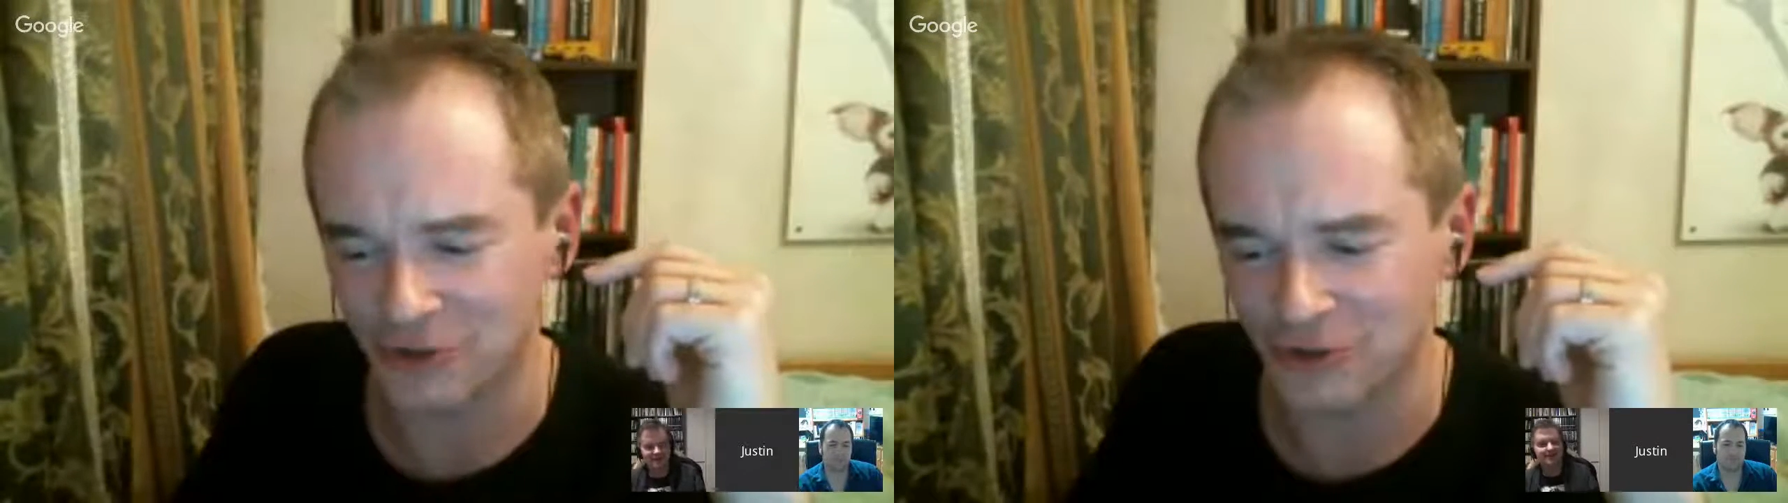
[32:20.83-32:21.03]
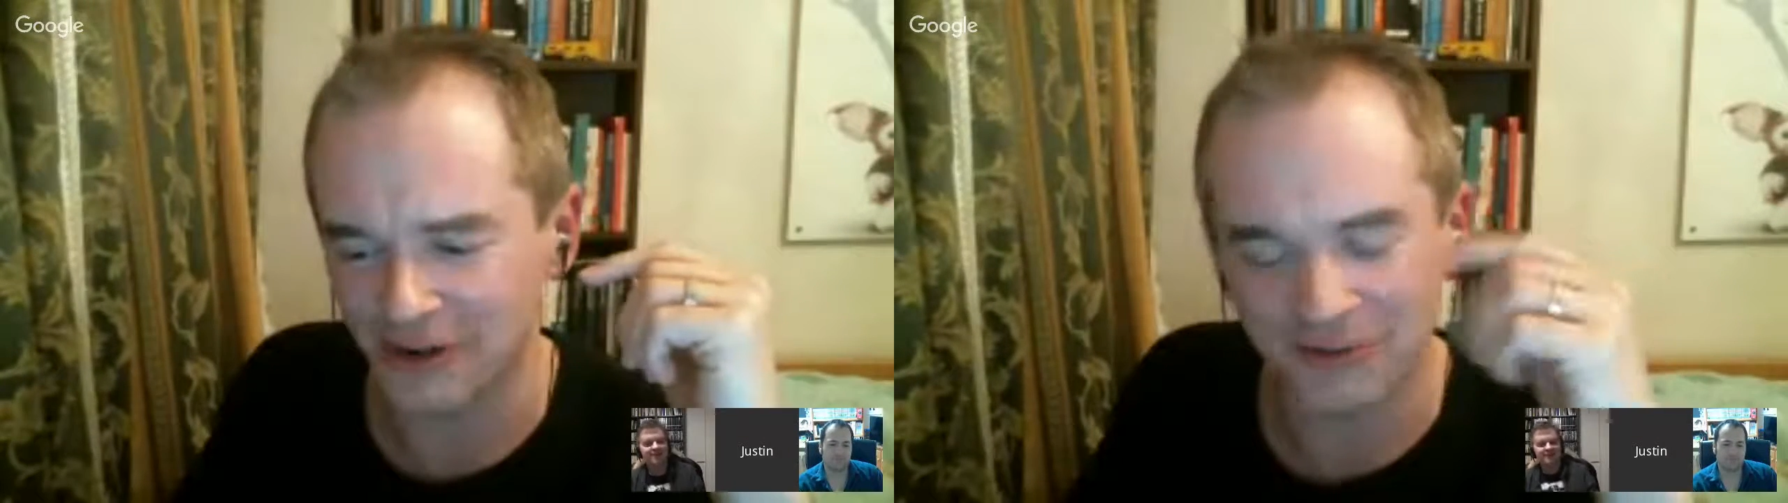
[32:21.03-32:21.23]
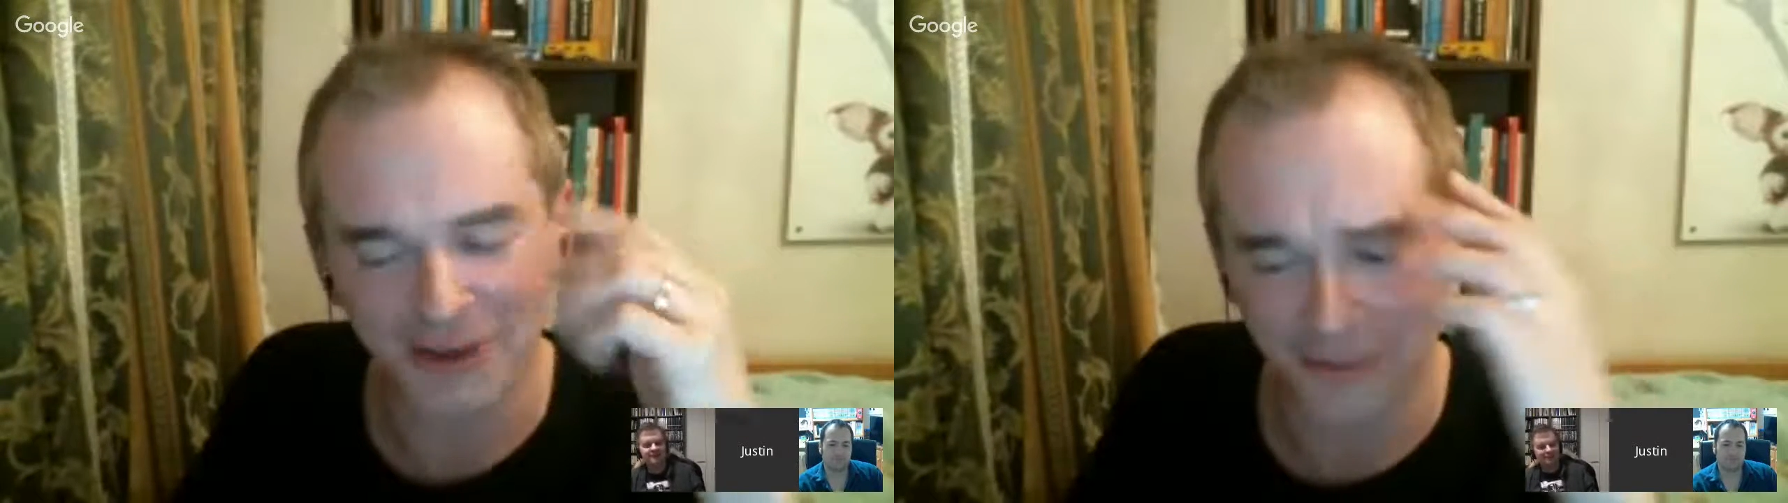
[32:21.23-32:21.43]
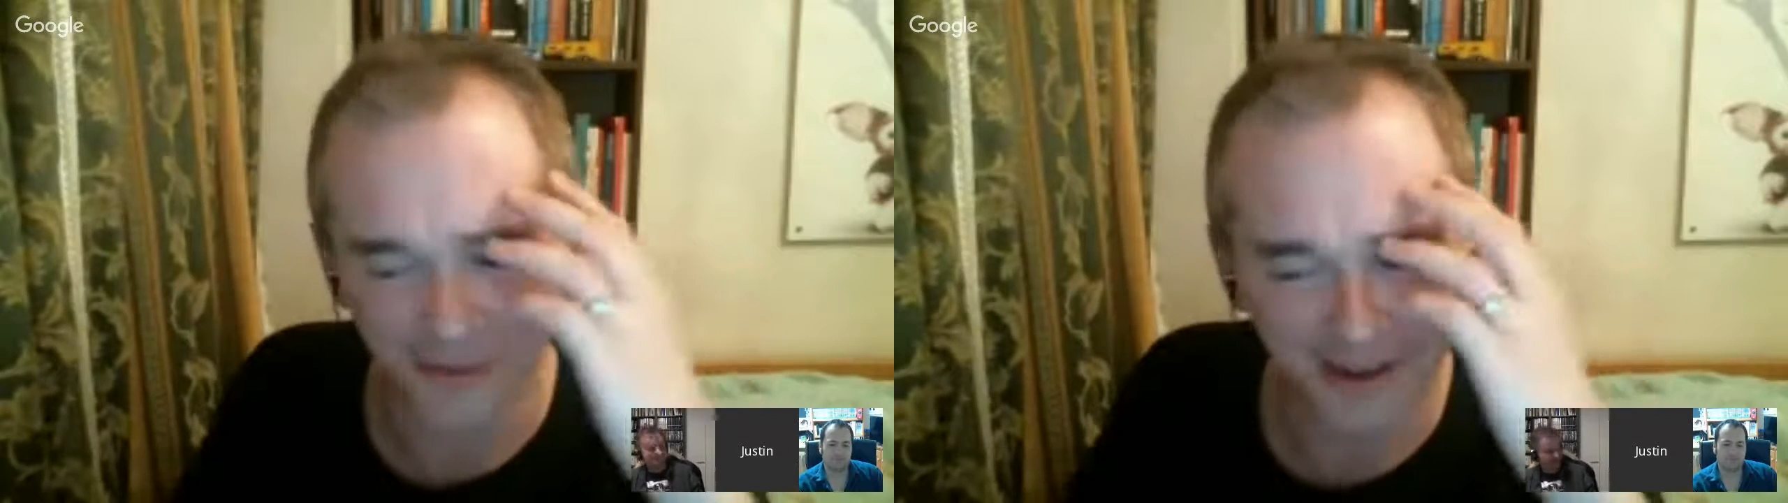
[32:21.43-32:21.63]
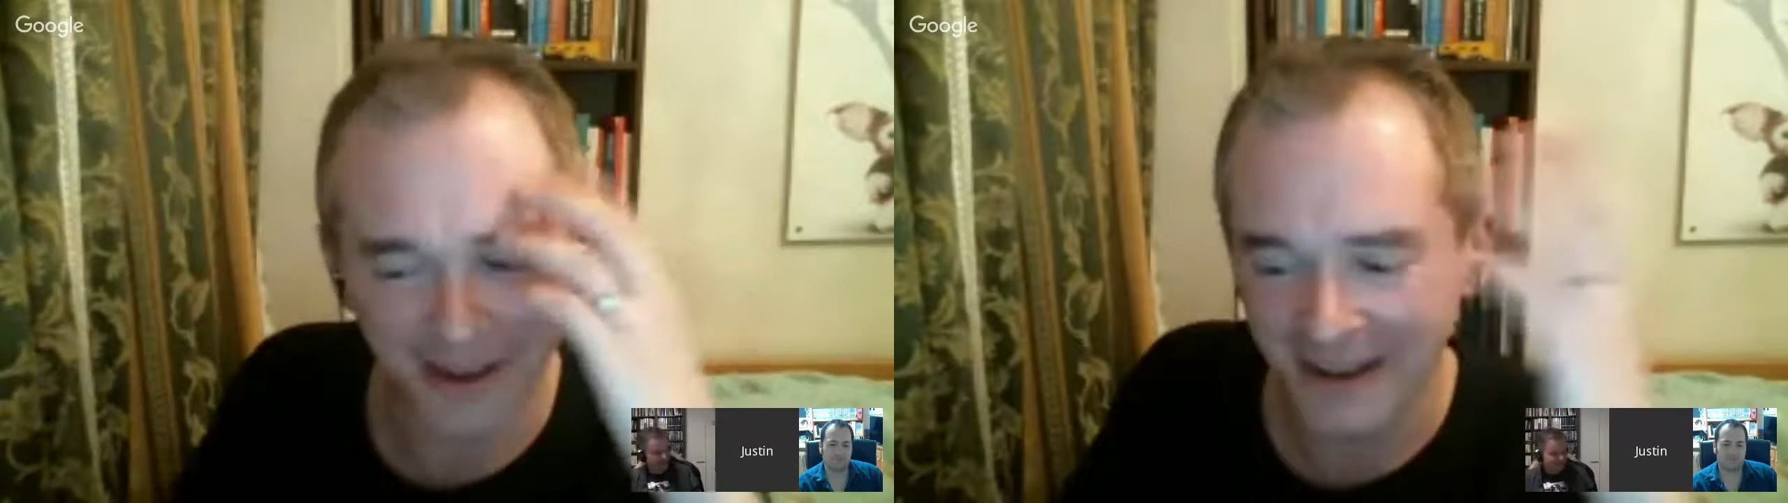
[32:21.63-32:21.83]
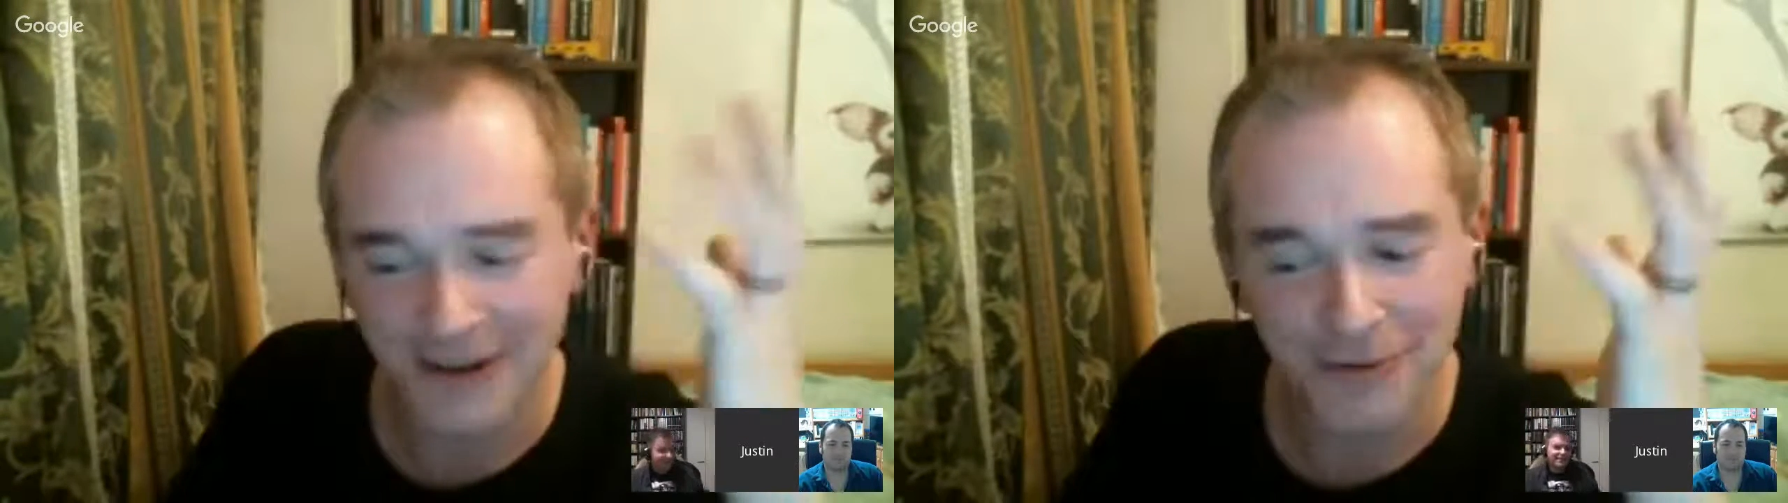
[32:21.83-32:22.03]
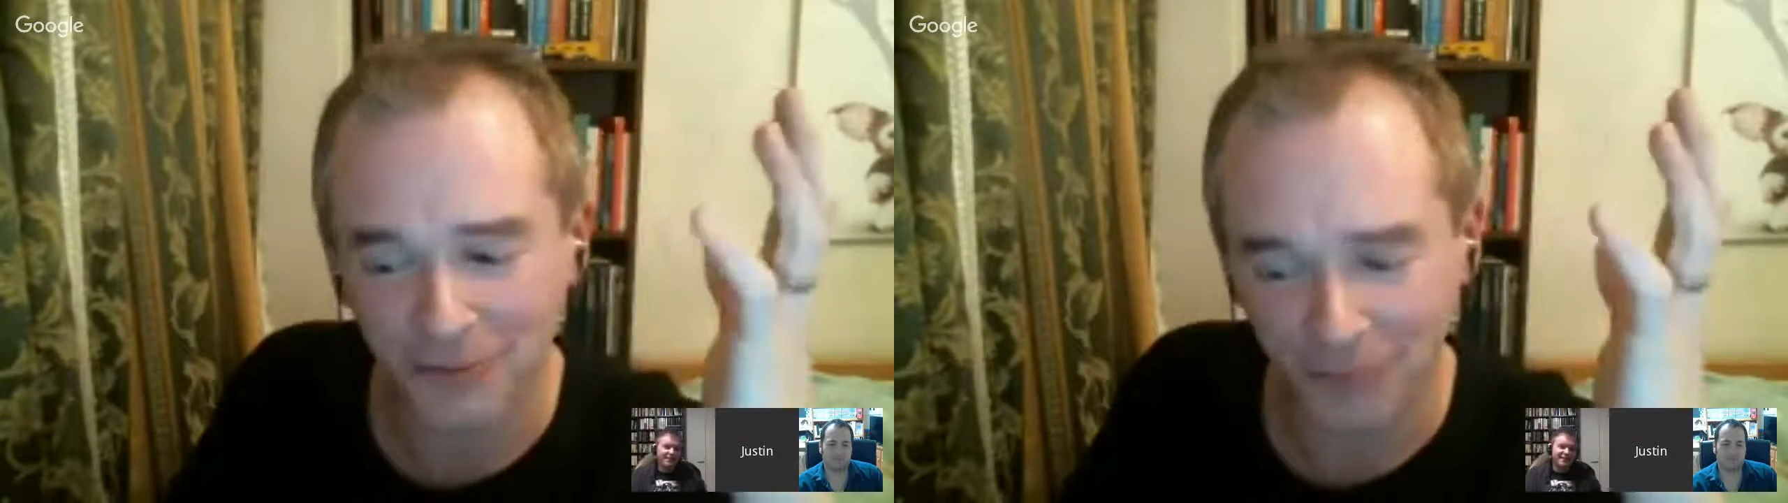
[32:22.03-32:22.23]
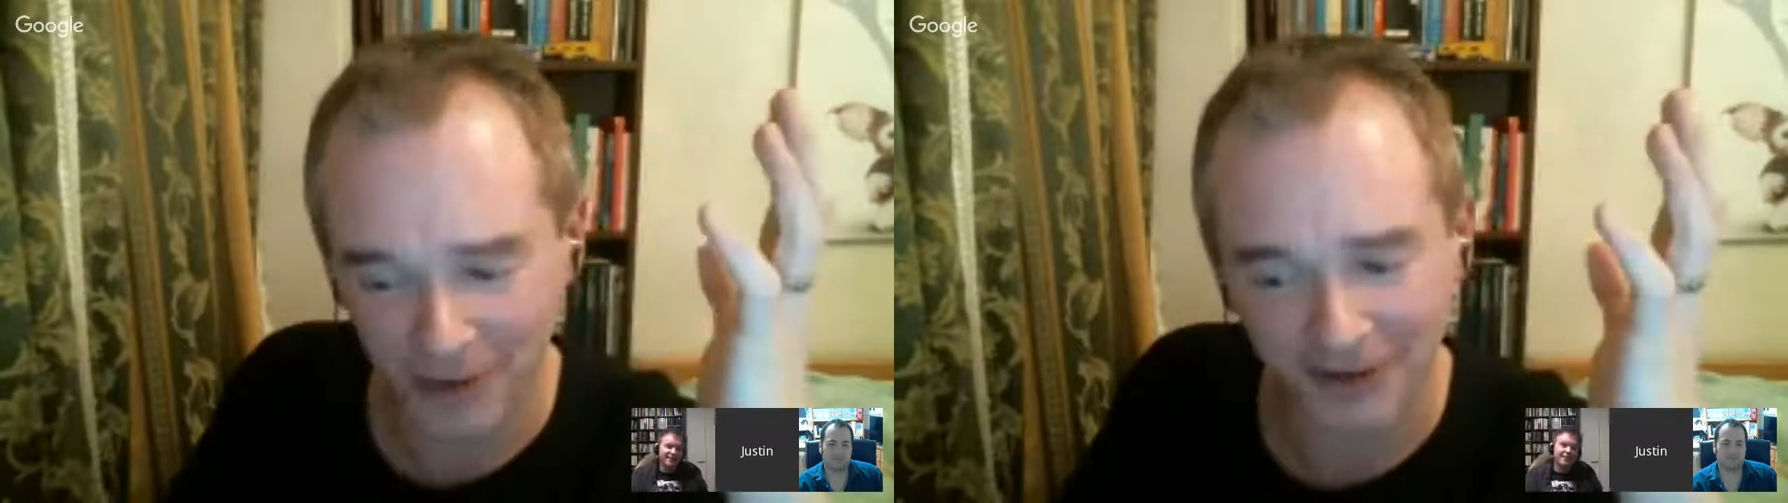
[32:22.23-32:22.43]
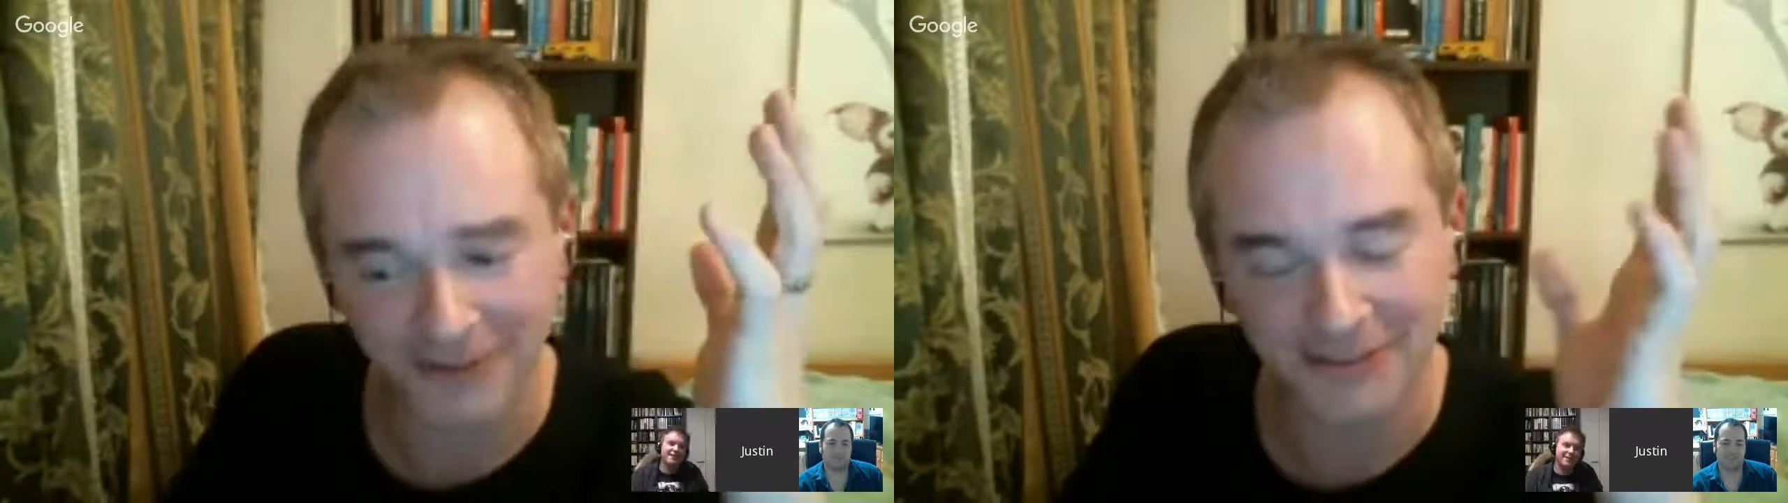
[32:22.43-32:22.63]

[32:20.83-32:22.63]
And I was like, it was weird.